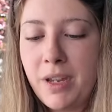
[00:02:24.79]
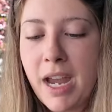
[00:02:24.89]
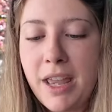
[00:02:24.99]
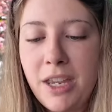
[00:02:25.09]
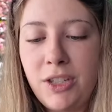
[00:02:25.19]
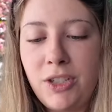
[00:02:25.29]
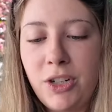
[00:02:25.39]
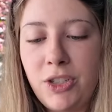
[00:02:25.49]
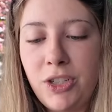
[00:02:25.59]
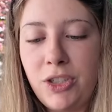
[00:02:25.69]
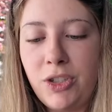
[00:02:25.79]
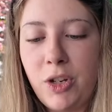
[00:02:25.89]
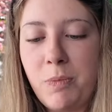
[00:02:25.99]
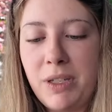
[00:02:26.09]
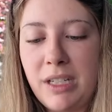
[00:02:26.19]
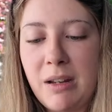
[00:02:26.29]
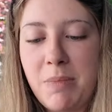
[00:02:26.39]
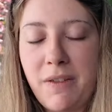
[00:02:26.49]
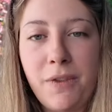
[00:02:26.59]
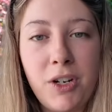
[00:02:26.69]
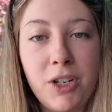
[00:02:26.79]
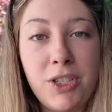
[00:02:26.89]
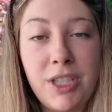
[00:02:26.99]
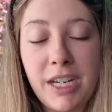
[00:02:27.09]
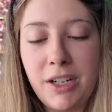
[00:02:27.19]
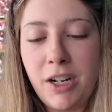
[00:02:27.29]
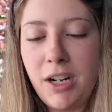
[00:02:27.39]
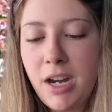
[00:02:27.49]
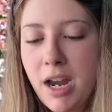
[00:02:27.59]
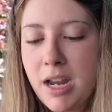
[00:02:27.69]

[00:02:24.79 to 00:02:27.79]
And this surgeon's loop is gonna be for your sinker.